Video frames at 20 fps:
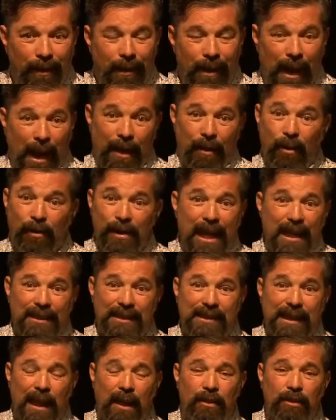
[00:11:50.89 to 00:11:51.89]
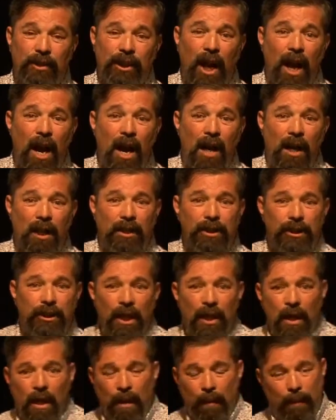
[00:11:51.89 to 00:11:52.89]
I know that sounds harsh,
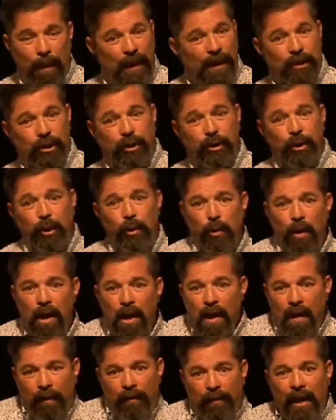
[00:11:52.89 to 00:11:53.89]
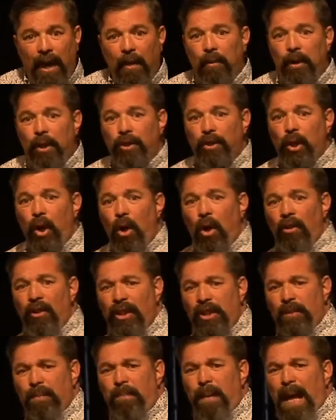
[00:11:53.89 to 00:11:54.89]
but it's true. They were told
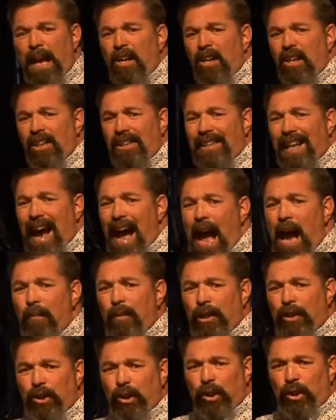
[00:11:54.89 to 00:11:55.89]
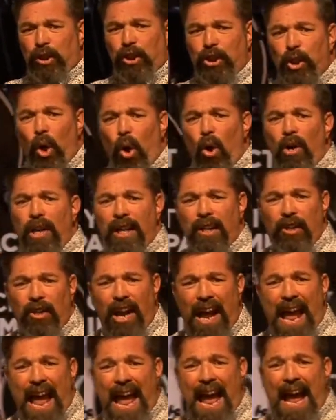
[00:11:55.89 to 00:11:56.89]
it's better to die with your sword in
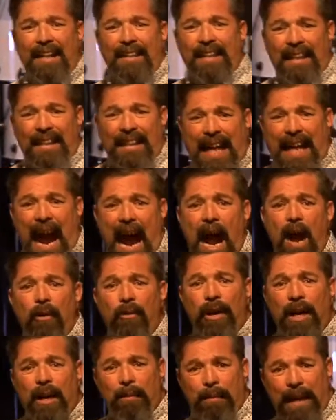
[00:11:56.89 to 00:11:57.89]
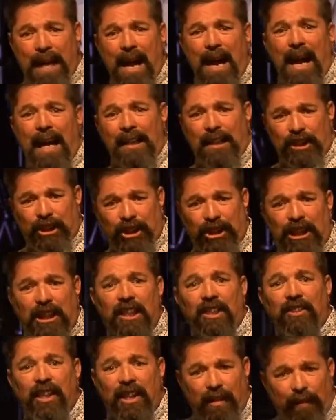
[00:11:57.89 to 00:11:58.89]
your hand than cowering behind a
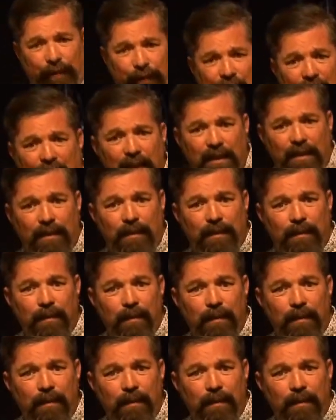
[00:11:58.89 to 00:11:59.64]
shield in the field.